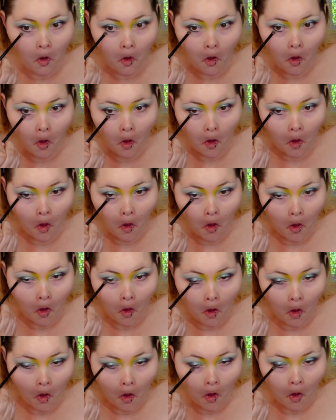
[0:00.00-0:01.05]

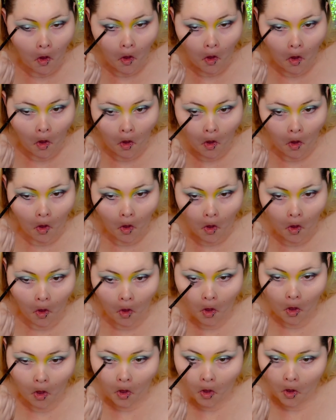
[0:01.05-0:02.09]

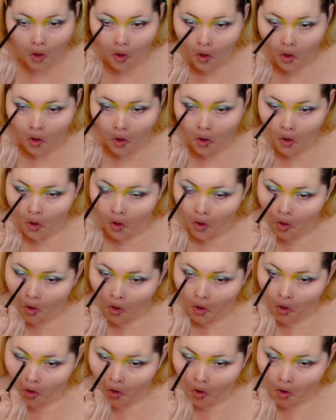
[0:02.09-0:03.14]

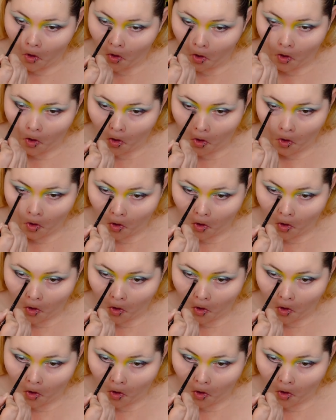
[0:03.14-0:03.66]
Nobody speaks.